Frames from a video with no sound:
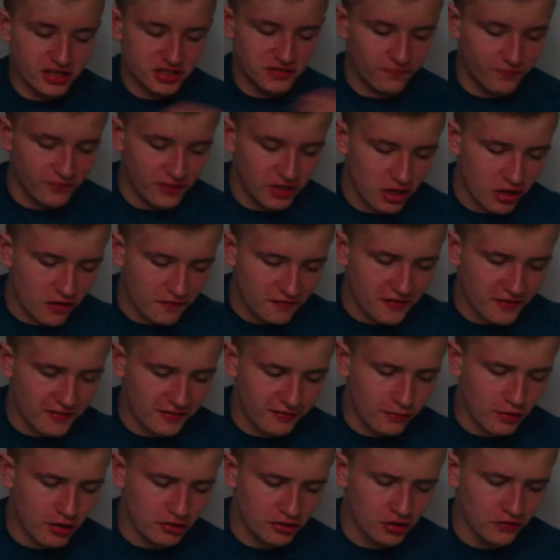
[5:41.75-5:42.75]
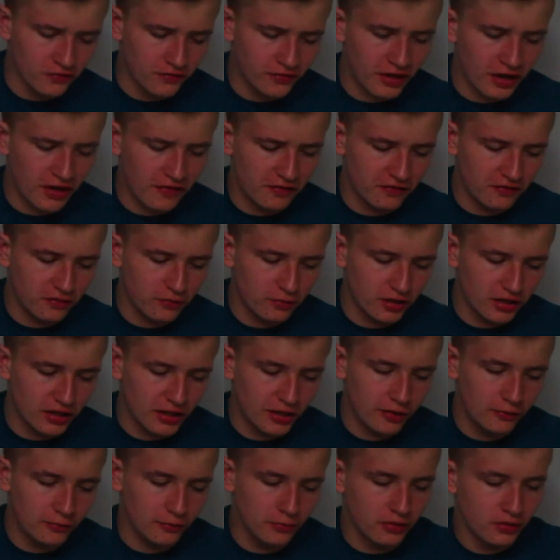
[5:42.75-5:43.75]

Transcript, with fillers: videos as well. Don't forget to um,